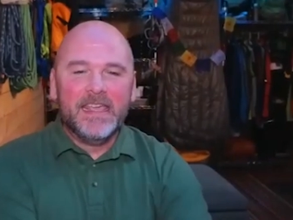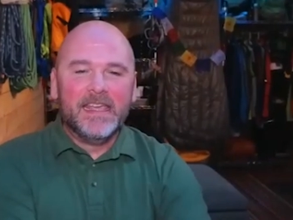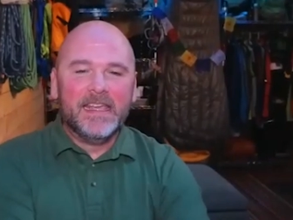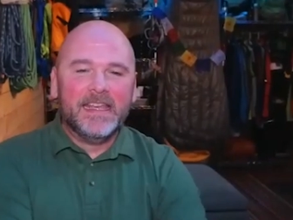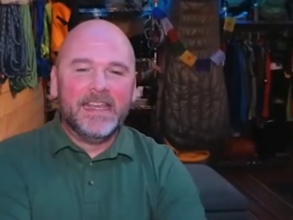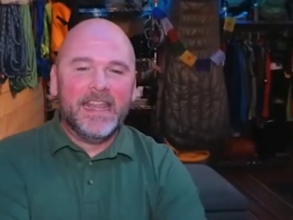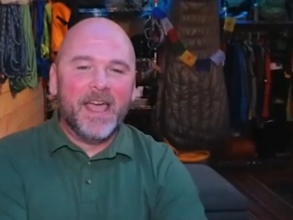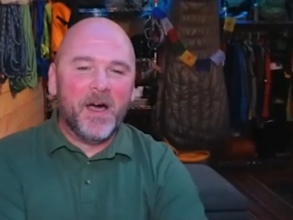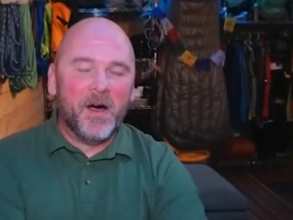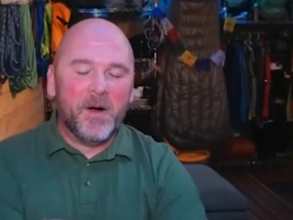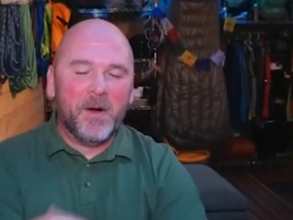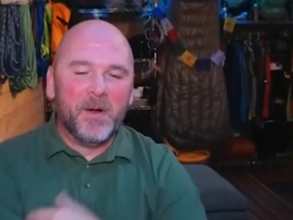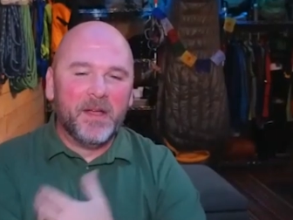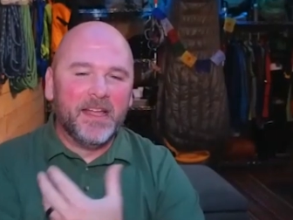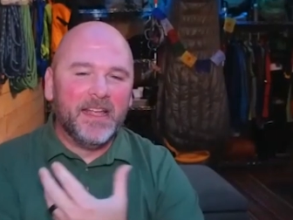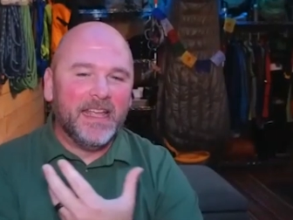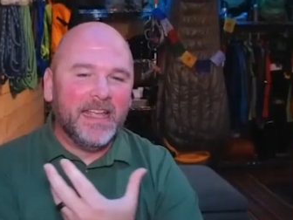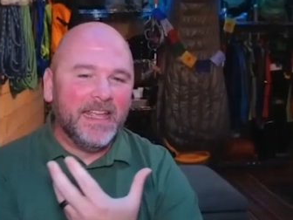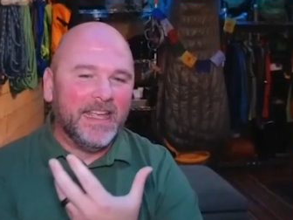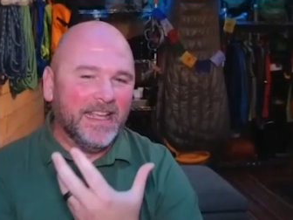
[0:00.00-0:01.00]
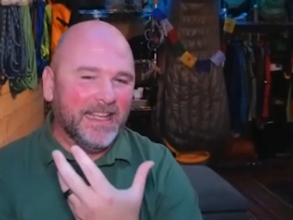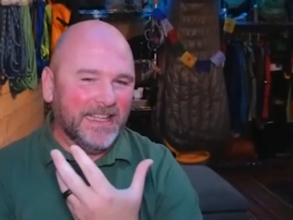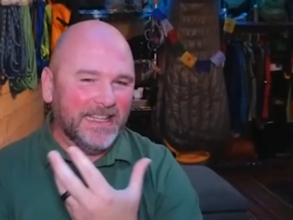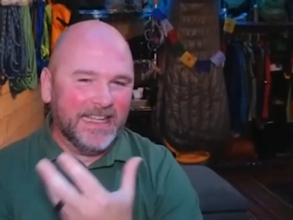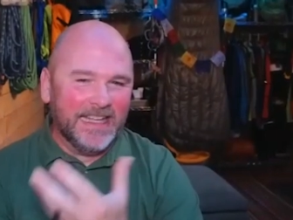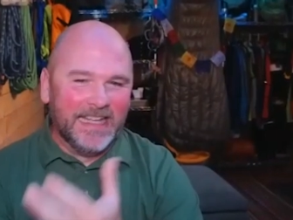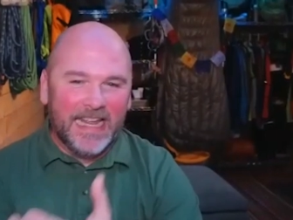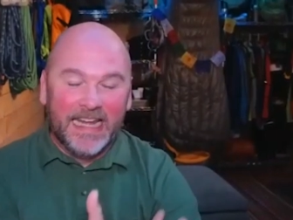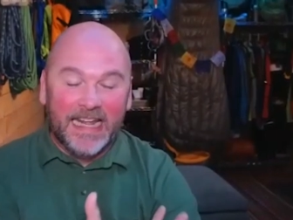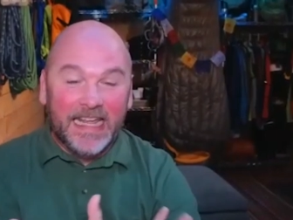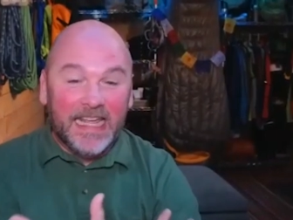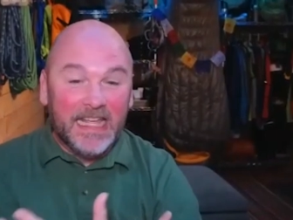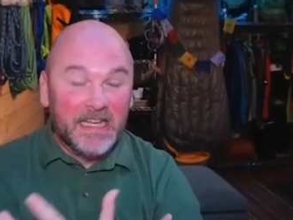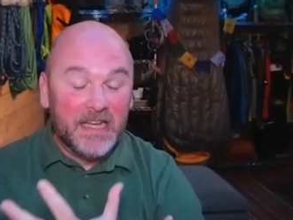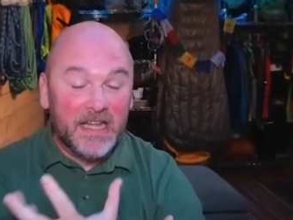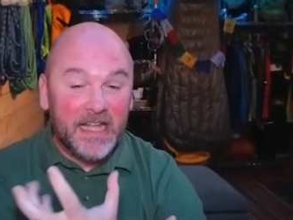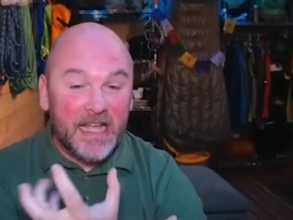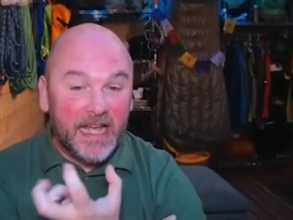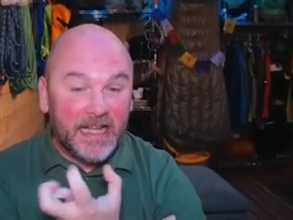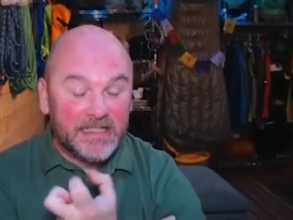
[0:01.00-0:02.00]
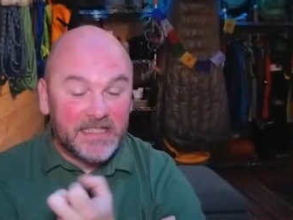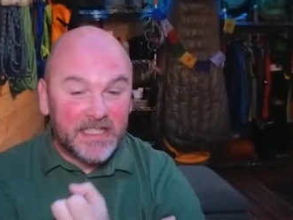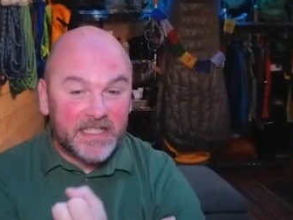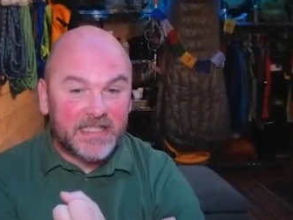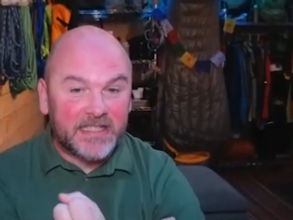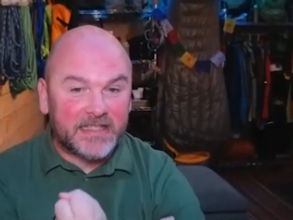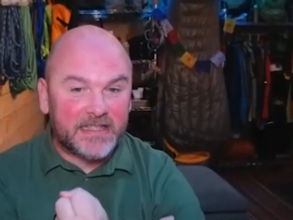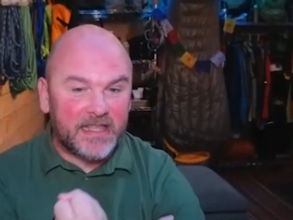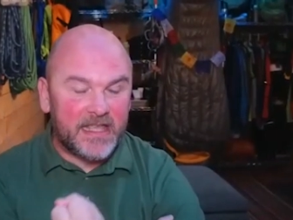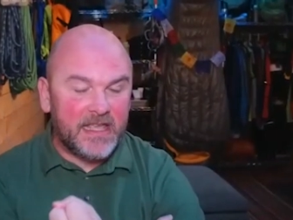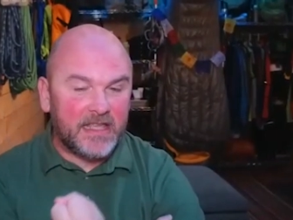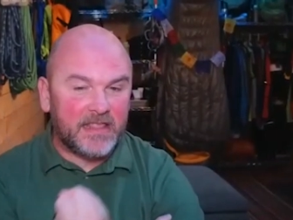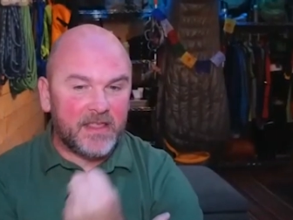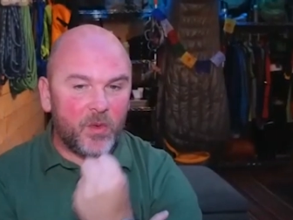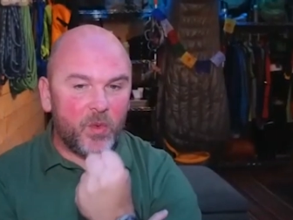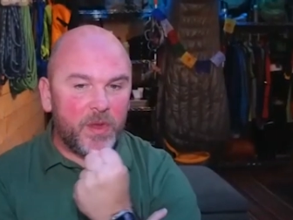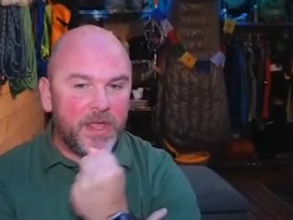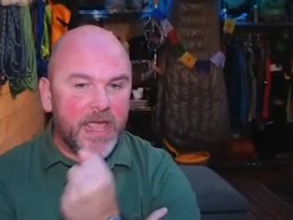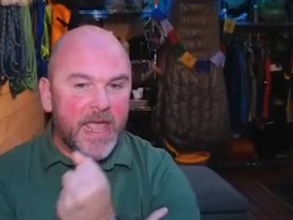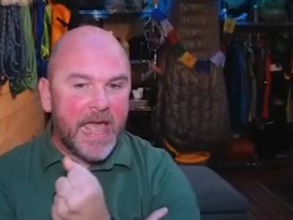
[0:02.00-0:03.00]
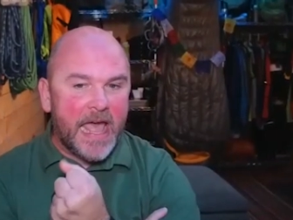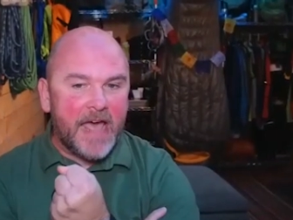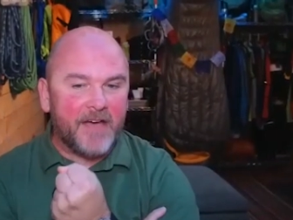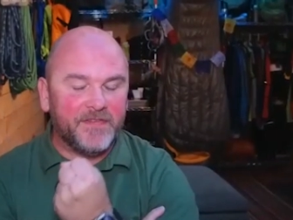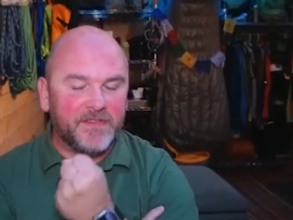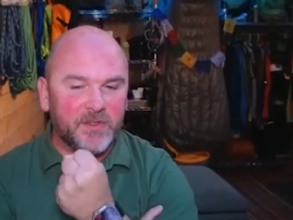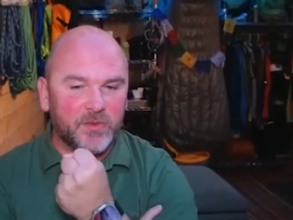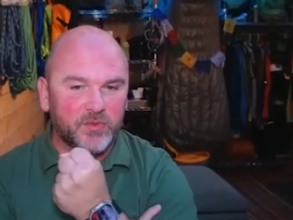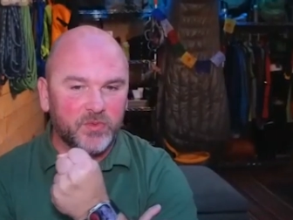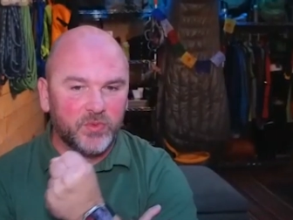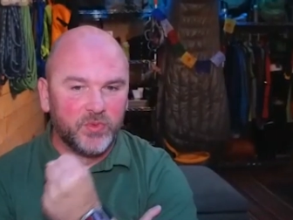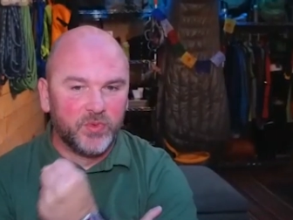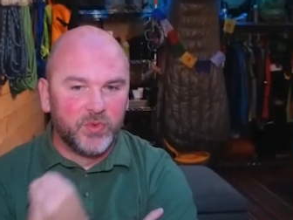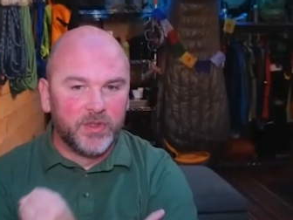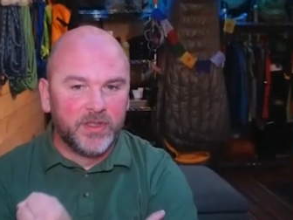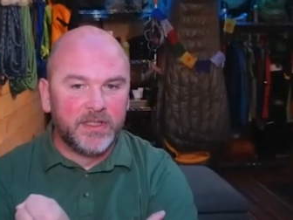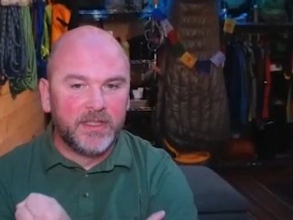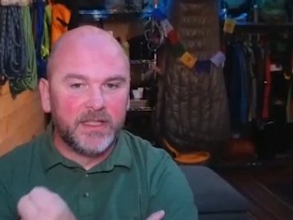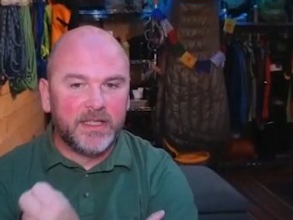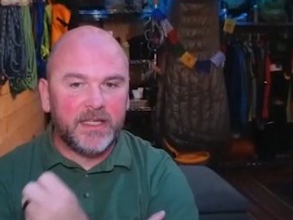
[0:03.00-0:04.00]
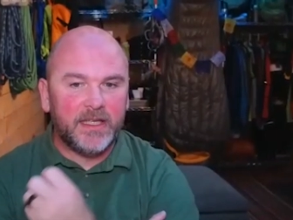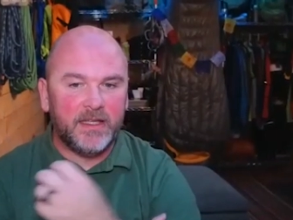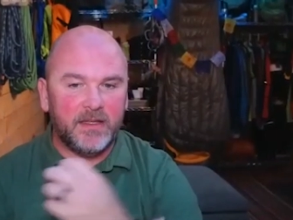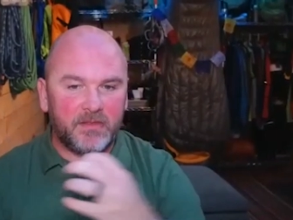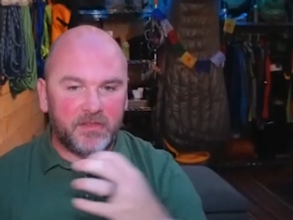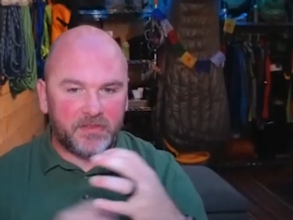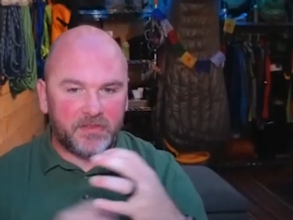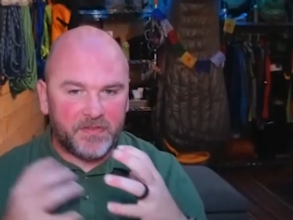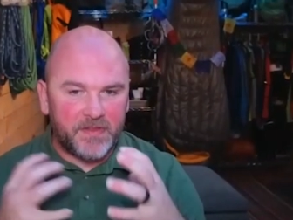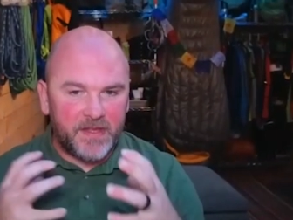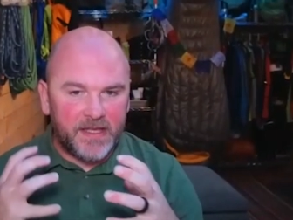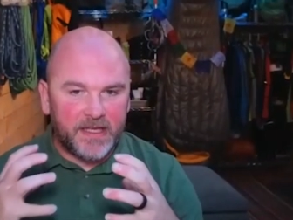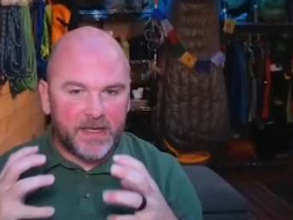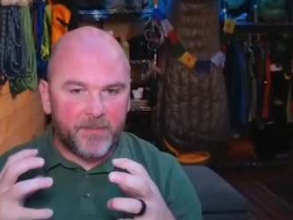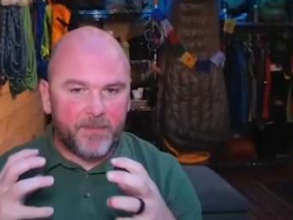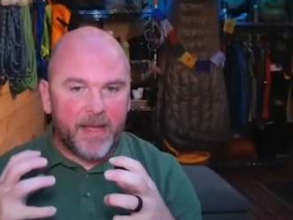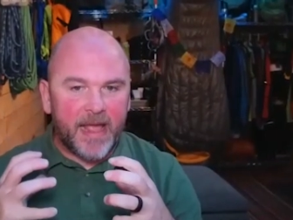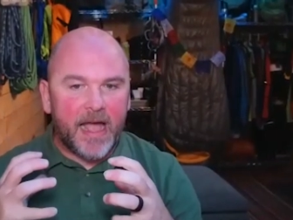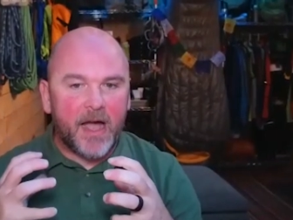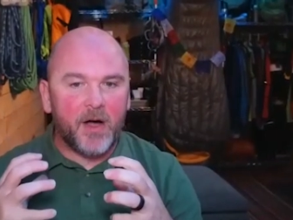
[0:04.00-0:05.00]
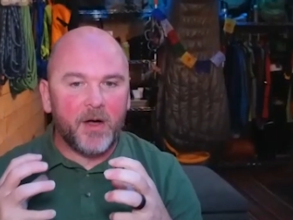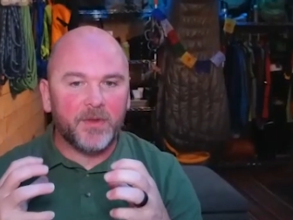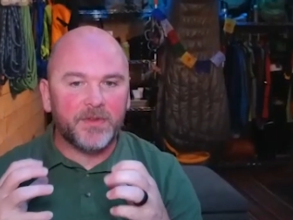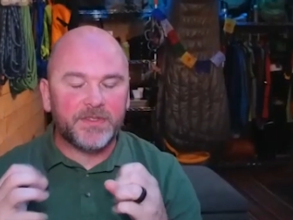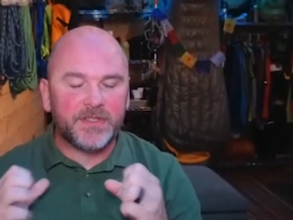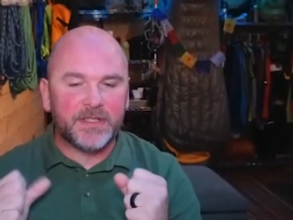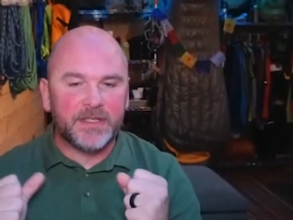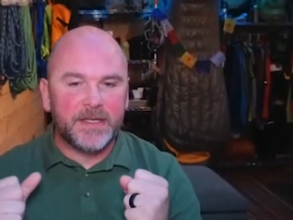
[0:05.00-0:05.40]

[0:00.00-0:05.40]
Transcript: Now, and again, I just think that we have to really think about